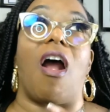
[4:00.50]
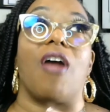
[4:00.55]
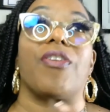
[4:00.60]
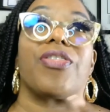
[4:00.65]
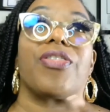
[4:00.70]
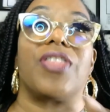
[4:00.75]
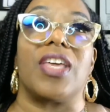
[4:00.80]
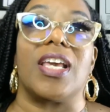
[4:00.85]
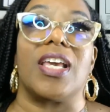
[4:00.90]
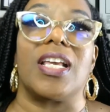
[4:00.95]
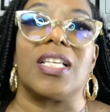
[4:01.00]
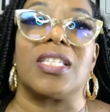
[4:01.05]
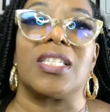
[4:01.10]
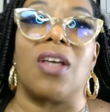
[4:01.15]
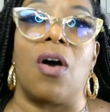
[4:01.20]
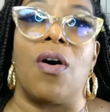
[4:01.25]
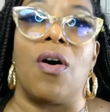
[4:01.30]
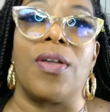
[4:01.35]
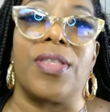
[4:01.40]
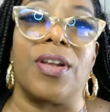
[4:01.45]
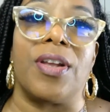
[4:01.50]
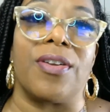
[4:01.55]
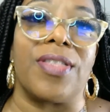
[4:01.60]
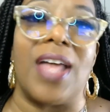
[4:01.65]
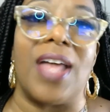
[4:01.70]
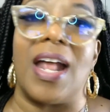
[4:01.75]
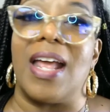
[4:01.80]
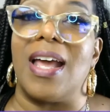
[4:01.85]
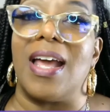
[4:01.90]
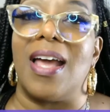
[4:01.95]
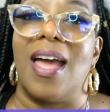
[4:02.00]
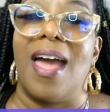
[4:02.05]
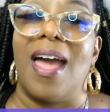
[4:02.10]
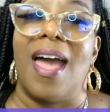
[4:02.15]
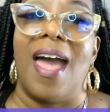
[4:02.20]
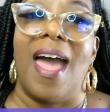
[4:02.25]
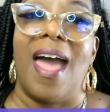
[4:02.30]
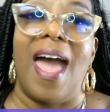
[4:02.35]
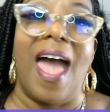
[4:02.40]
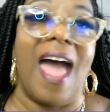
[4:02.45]
are things on there that
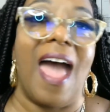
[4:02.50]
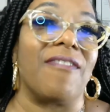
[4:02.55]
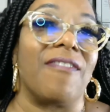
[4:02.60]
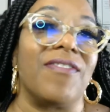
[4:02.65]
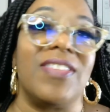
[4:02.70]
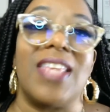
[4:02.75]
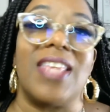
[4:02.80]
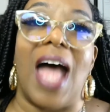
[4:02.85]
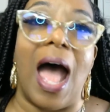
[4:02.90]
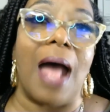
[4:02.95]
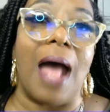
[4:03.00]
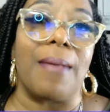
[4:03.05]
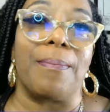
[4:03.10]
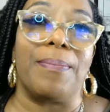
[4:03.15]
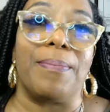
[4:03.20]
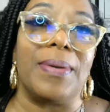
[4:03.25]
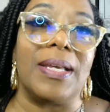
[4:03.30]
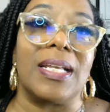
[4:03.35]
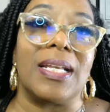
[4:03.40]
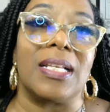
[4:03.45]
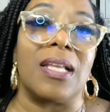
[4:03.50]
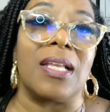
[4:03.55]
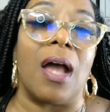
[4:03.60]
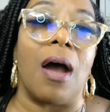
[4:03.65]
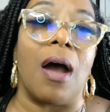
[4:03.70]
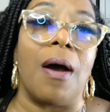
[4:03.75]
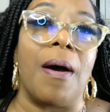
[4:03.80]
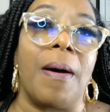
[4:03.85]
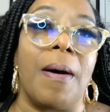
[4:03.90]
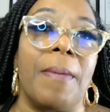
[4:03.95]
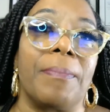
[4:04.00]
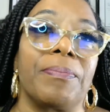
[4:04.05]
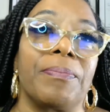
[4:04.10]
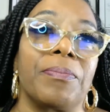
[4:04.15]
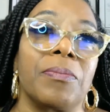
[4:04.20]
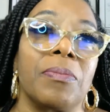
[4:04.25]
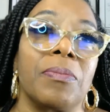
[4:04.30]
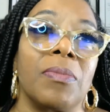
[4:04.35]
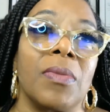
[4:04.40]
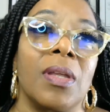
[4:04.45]
have not been
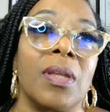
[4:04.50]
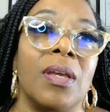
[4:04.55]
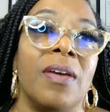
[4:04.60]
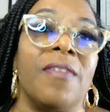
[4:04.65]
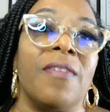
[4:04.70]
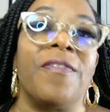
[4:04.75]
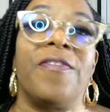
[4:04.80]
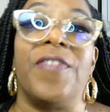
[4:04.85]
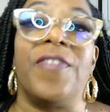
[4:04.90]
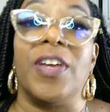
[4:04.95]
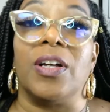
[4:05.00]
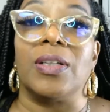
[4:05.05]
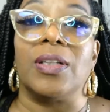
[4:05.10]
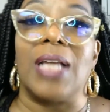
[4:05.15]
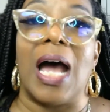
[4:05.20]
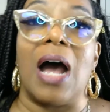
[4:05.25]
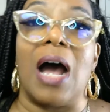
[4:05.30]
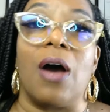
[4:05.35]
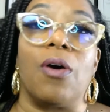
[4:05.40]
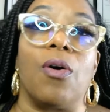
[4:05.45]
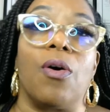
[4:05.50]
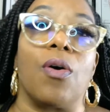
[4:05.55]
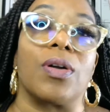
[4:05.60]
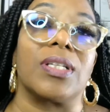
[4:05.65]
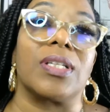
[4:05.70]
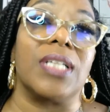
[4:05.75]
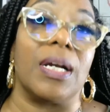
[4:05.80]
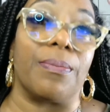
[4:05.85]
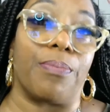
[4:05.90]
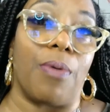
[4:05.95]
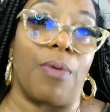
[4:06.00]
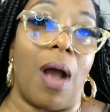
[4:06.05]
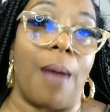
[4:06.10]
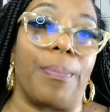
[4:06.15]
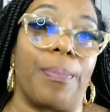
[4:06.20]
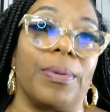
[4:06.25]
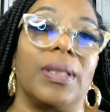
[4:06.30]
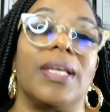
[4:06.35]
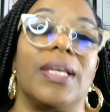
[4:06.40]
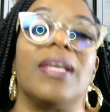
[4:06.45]
filled out or done
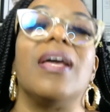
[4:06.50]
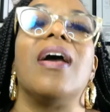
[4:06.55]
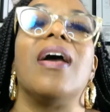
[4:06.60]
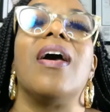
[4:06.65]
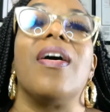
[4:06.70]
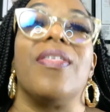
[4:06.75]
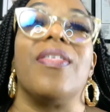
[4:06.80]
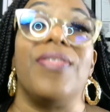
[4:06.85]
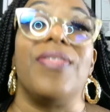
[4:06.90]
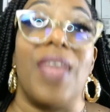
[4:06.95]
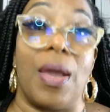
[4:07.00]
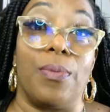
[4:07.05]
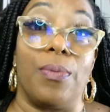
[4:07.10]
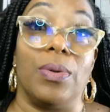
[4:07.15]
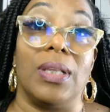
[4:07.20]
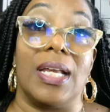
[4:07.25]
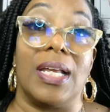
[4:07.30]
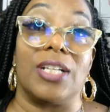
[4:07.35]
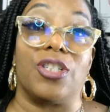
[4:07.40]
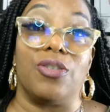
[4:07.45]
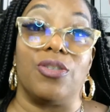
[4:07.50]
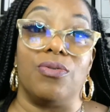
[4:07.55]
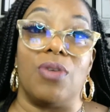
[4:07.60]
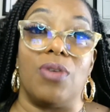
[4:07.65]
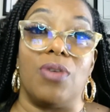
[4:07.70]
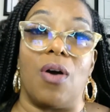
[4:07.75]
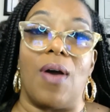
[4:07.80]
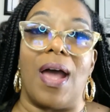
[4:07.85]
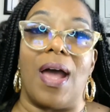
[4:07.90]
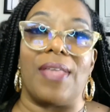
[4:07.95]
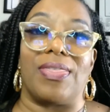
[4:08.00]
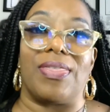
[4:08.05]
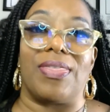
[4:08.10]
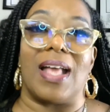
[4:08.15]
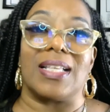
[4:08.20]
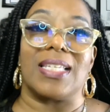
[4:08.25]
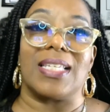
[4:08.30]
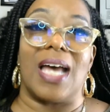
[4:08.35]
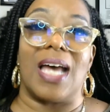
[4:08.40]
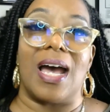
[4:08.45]
properly, they will let you know. At
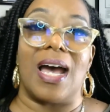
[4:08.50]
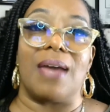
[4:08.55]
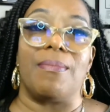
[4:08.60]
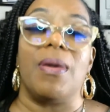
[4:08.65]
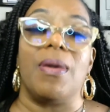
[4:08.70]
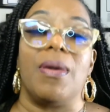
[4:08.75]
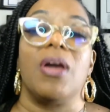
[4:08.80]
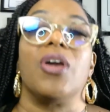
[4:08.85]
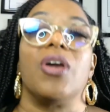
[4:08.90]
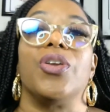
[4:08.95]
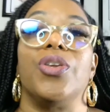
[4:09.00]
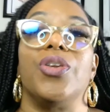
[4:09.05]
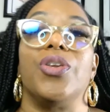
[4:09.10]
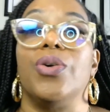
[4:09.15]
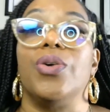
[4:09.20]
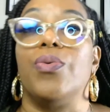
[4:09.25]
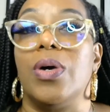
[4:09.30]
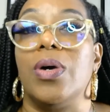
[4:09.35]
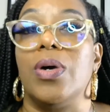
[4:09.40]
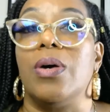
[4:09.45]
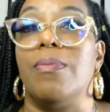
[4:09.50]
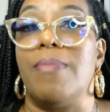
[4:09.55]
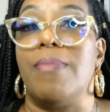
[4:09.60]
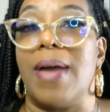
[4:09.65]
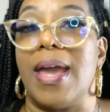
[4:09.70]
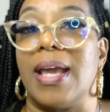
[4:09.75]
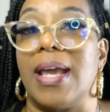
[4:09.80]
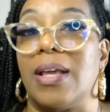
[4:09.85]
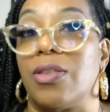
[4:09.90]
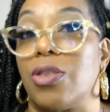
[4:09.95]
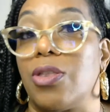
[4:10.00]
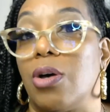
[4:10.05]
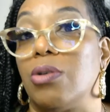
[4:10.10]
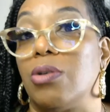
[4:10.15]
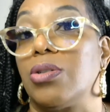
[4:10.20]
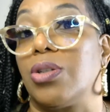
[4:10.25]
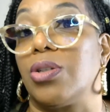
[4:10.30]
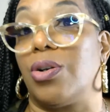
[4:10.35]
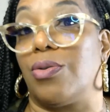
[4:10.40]
that time, you will make those